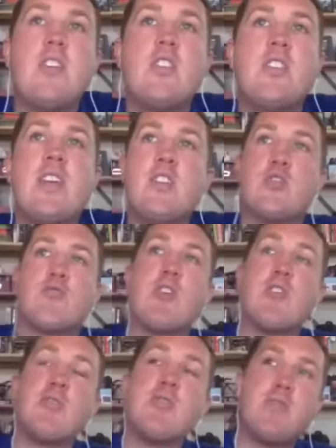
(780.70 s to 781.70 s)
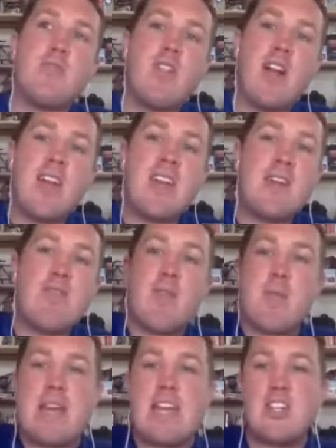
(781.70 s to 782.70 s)
they just had drones flying
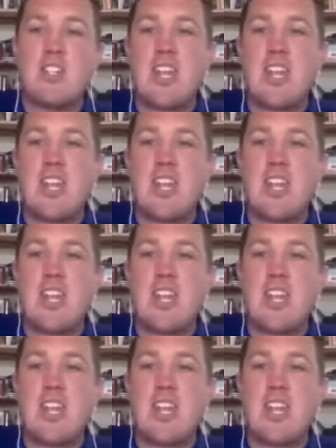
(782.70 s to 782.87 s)
from each